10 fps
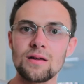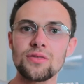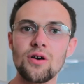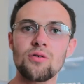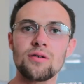
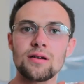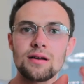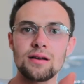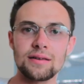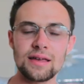So,
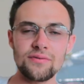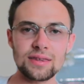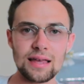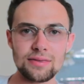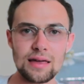
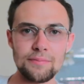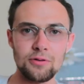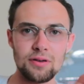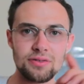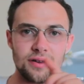giving the
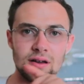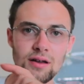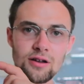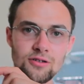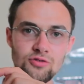example is the
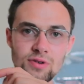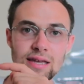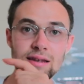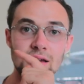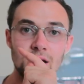
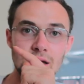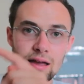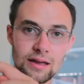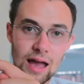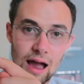green,
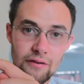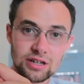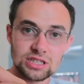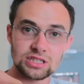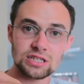
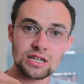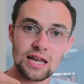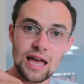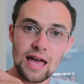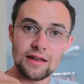orange,
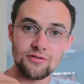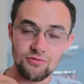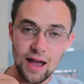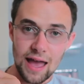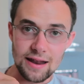
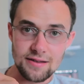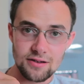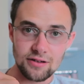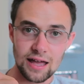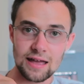and
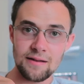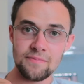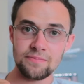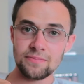red, okay?